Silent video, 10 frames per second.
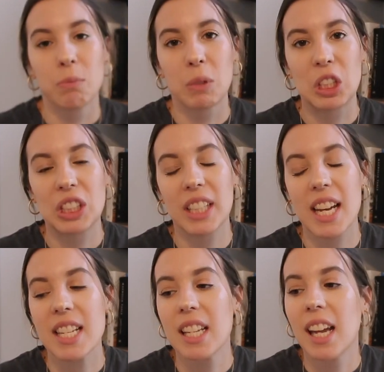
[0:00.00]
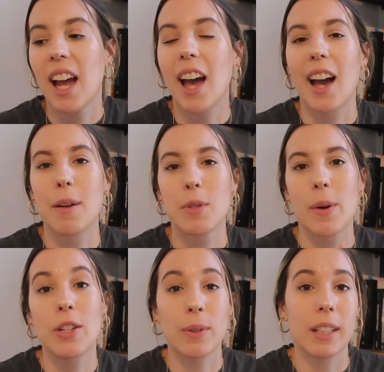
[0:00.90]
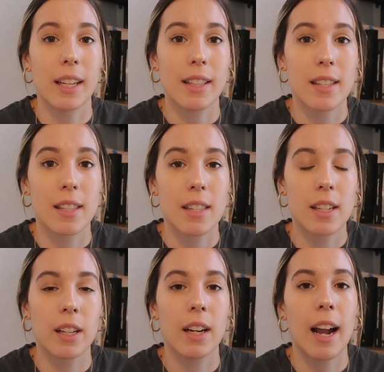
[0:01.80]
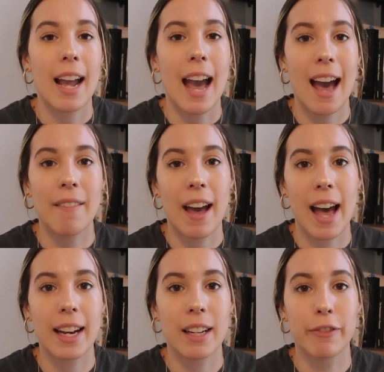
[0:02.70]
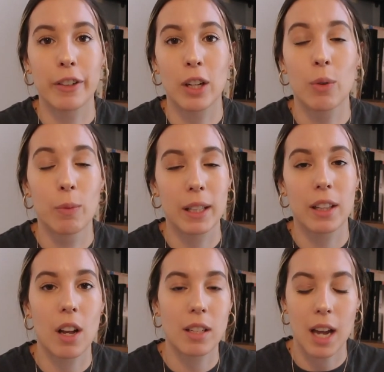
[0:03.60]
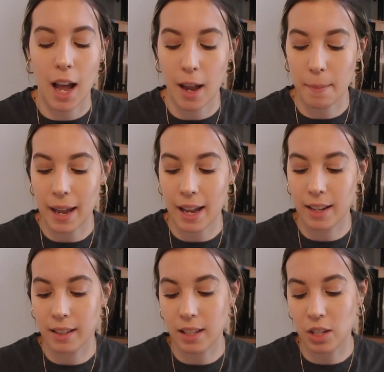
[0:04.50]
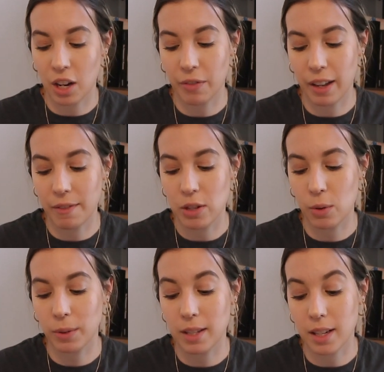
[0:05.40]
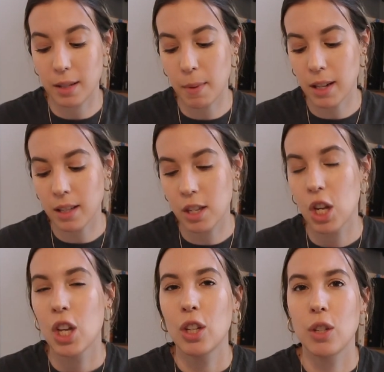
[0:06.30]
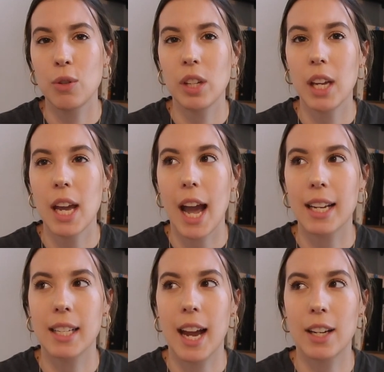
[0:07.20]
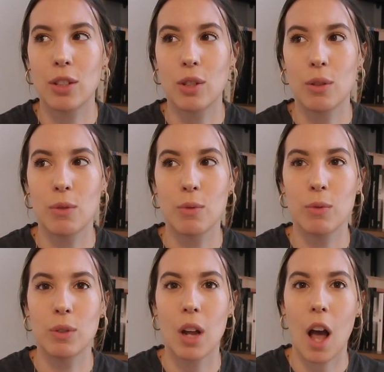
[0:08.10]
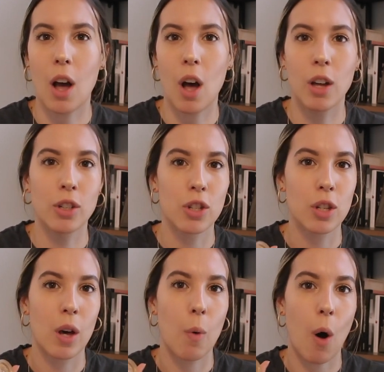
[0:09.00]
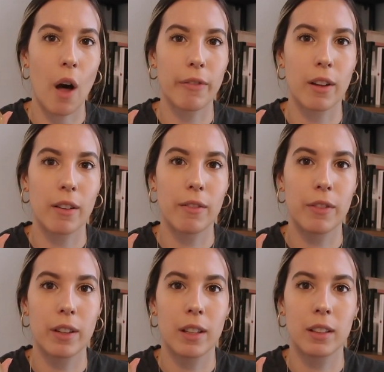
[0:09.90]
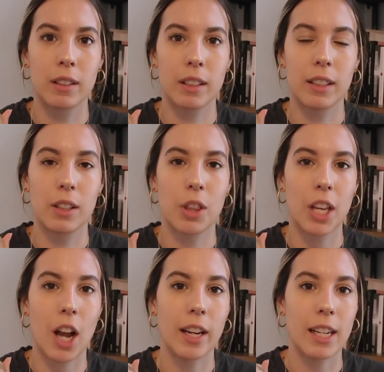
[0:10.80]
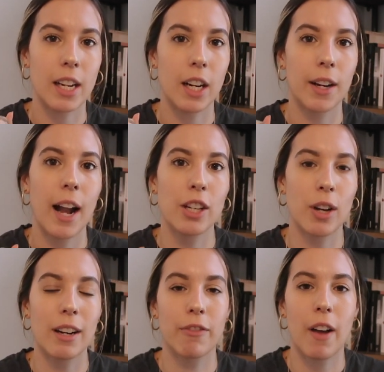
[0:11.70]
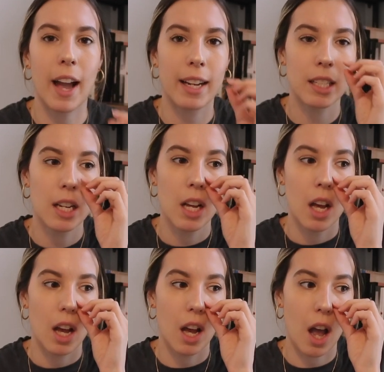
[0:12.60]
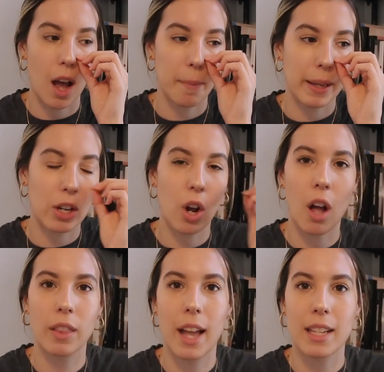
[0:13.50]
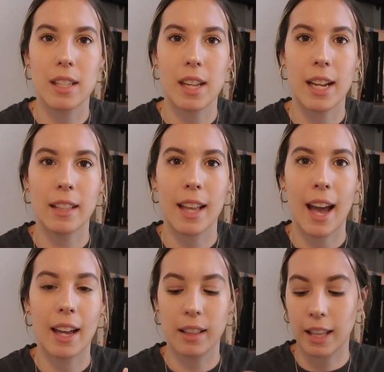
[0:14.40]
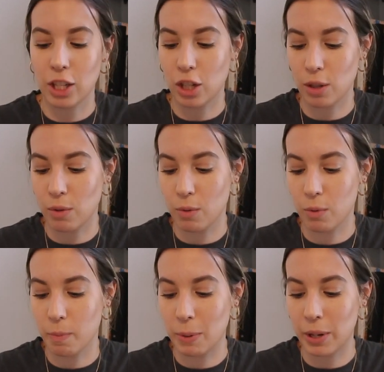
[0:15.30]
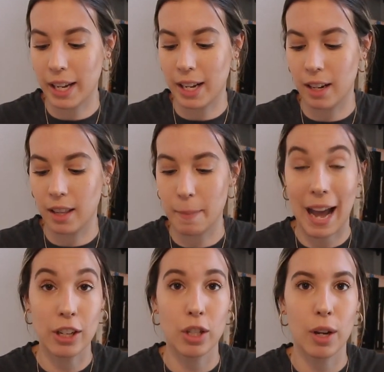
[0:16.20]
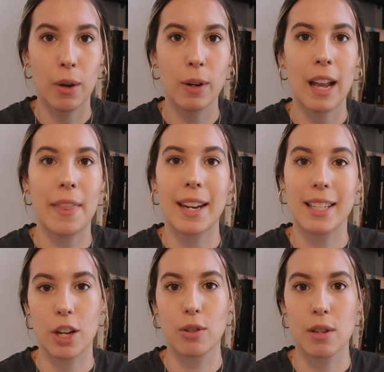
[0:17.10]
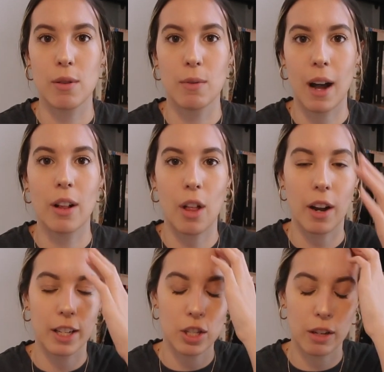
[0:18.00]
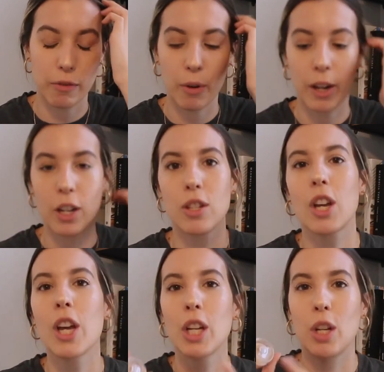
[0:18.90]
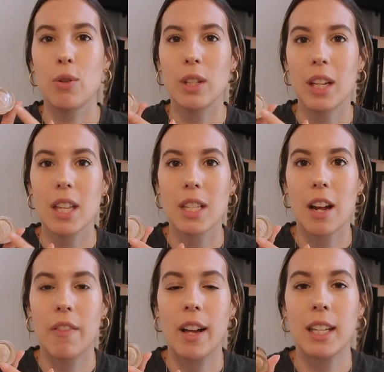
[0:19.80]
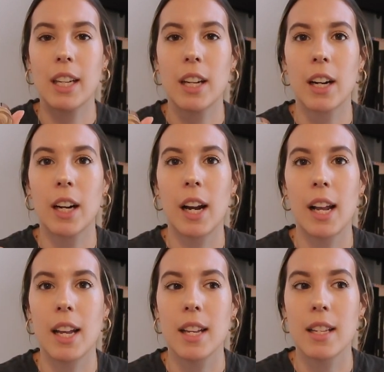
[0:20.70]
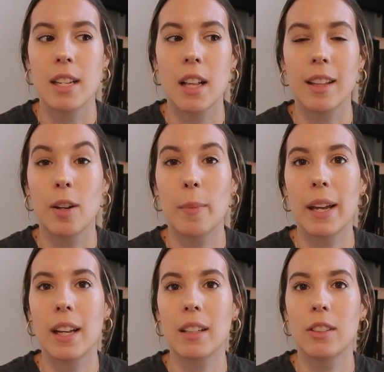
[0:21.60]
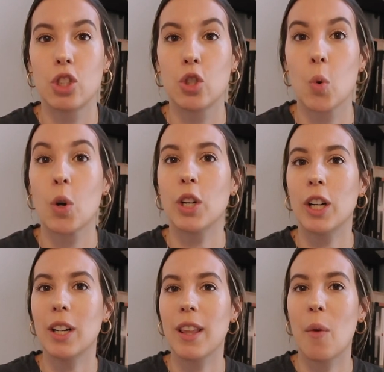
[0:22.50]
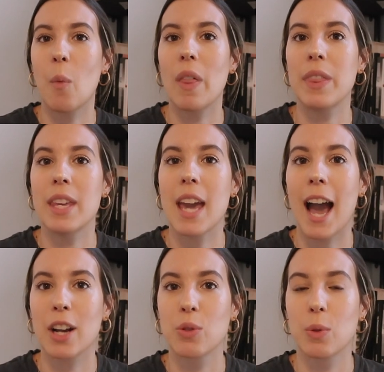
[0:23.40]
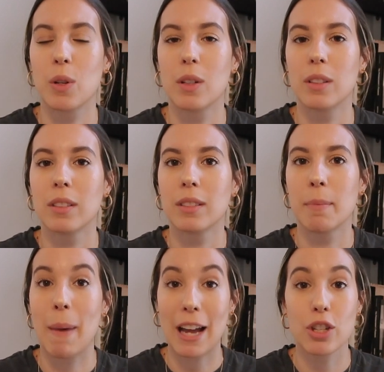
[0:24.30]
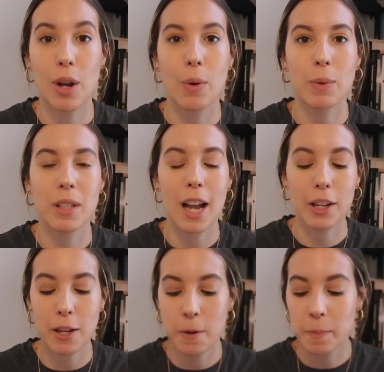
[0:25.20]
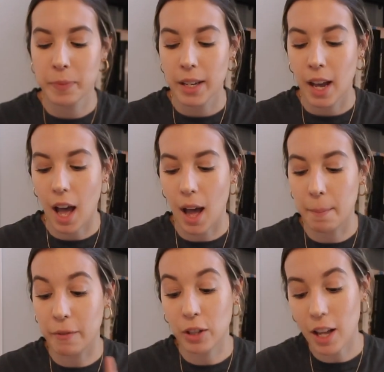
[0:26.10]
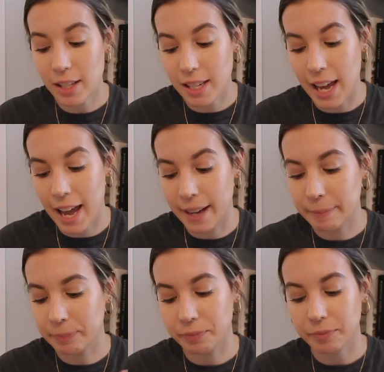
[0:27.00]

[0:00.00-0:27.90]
which is nice. So I do really like this concealer. I have had it for a really long time, and the shelf life is only 6 months. Usually I tend to not just go off of the little thing on here. I try to find like an online site that lets you put in the batch code, and then it tells you how long it's good for, because usually the stuff on here is a little bit shorter than what the actual batch code will tell you. But for Glossier,